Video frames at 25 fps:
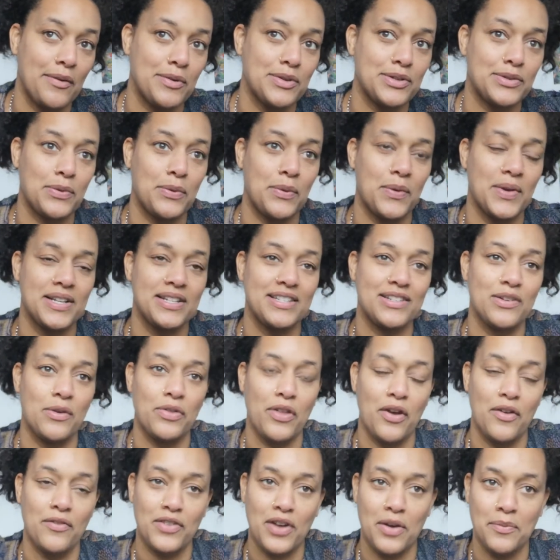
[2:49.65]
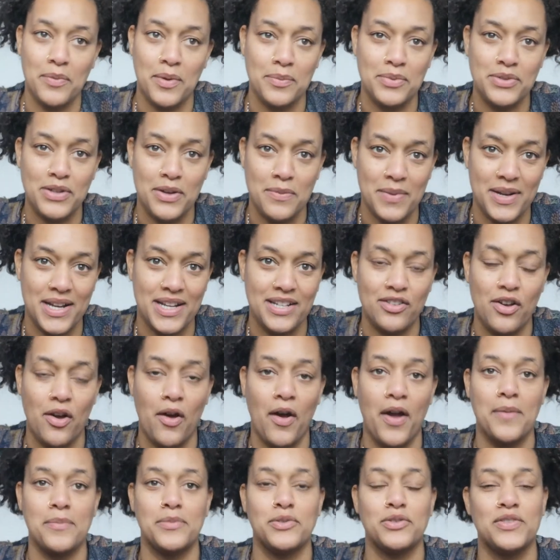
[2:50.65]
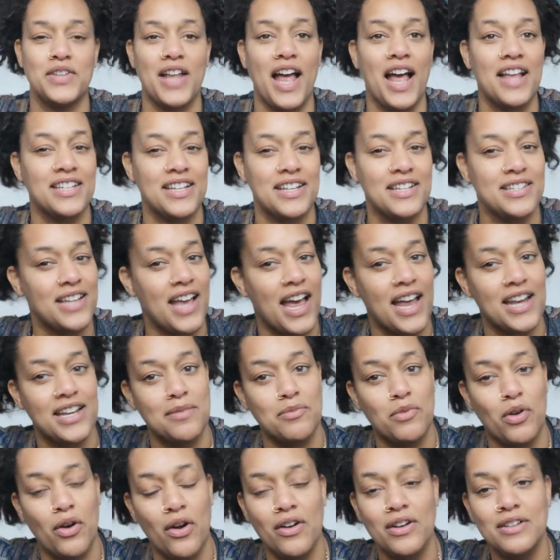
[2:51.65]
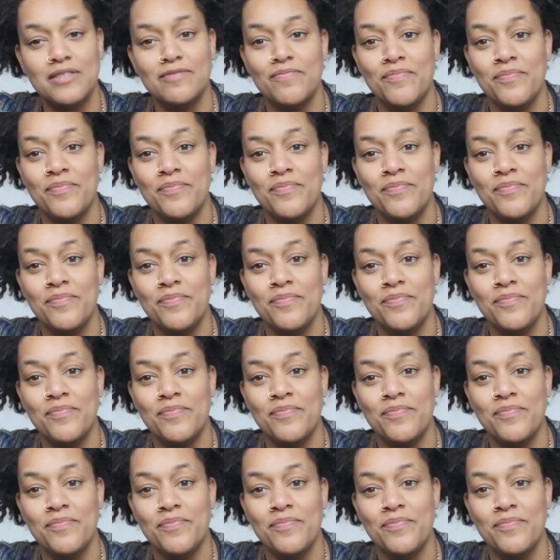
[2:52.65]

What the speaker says: It was always, although I've come up so many times, as I said, I'm not